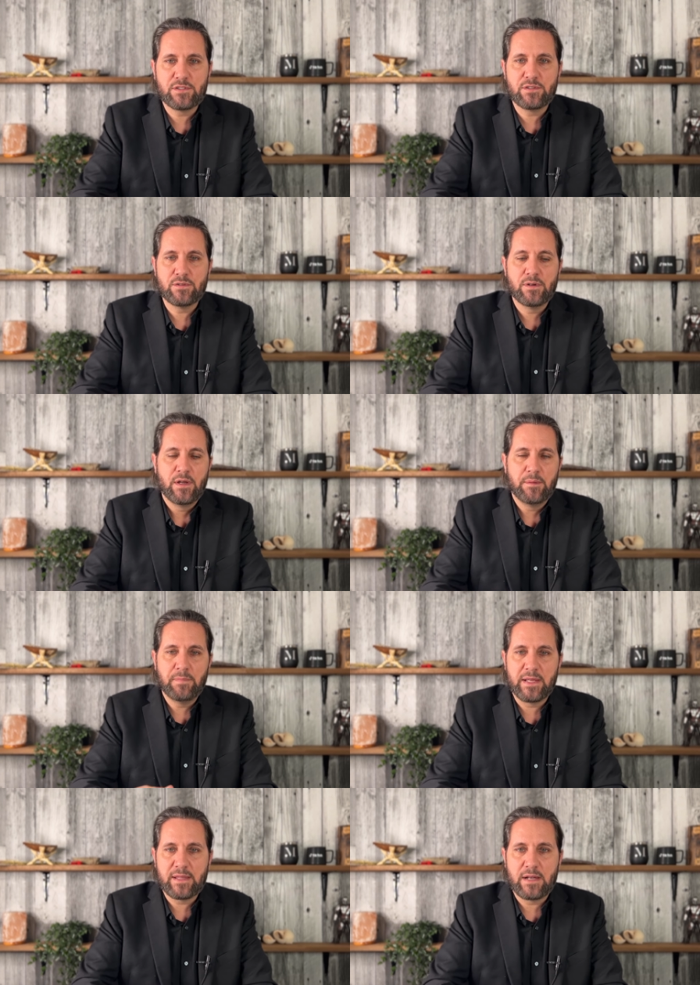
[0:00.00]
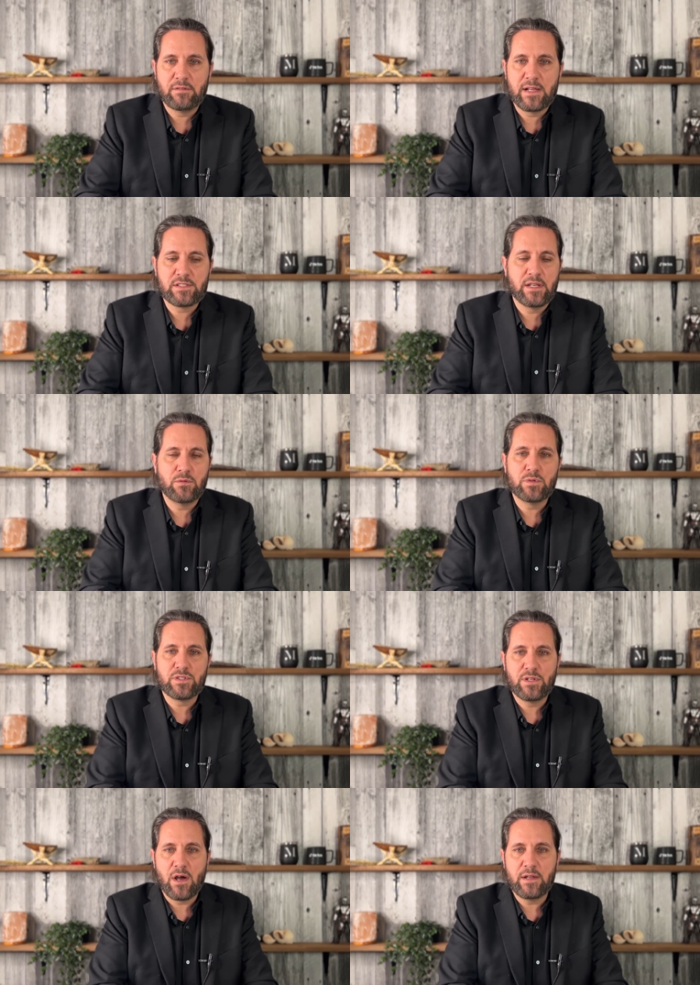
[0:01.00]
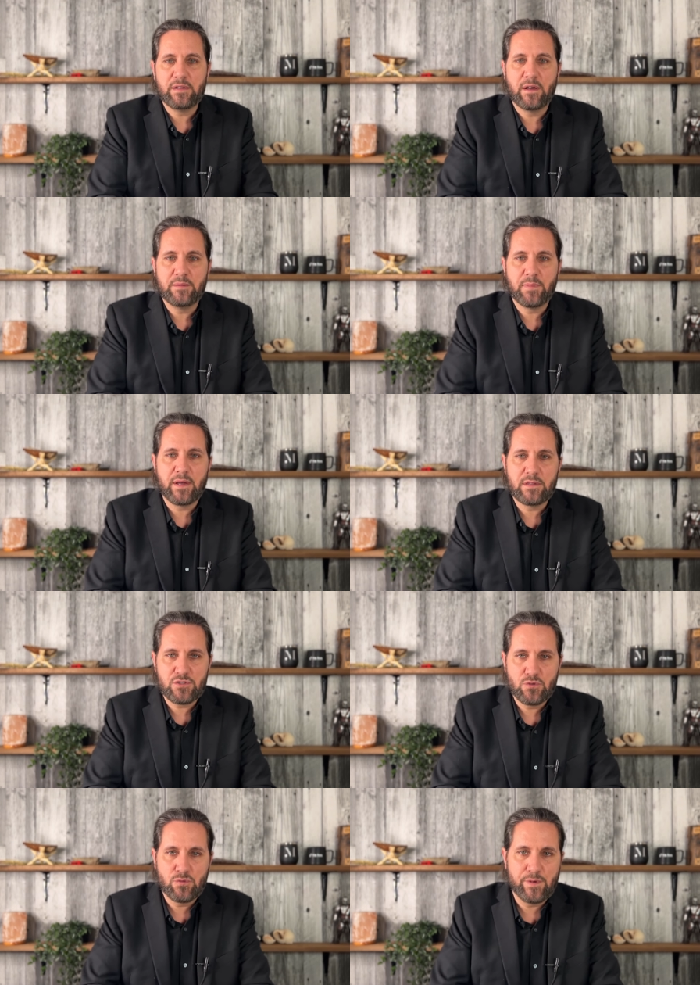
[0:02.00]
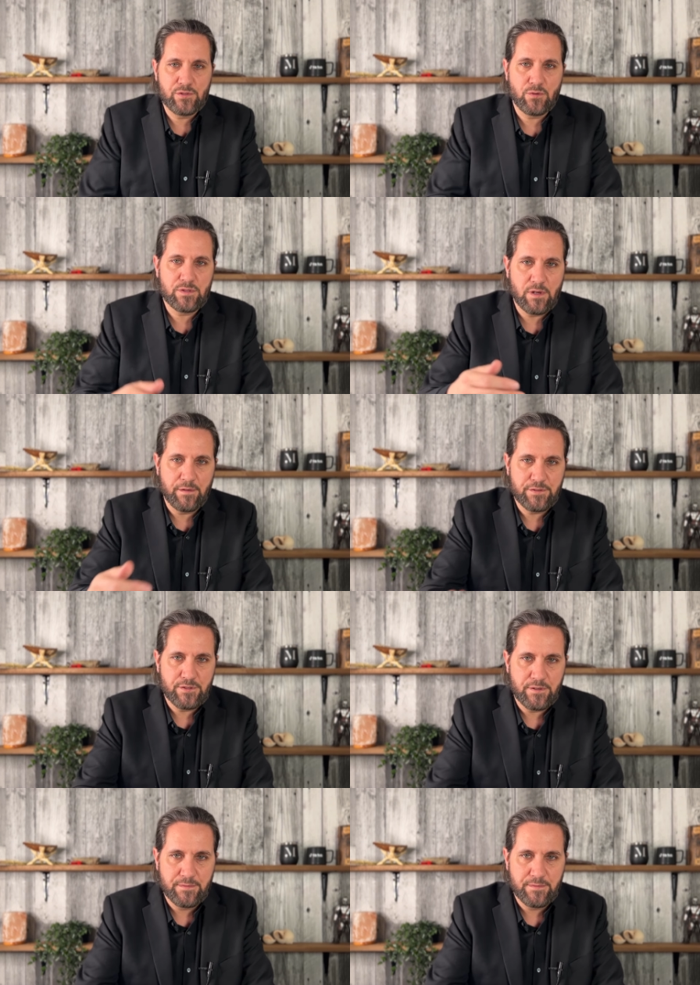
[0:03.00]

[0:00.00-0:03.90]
to make that arrest, and it was not done by the school resource officer.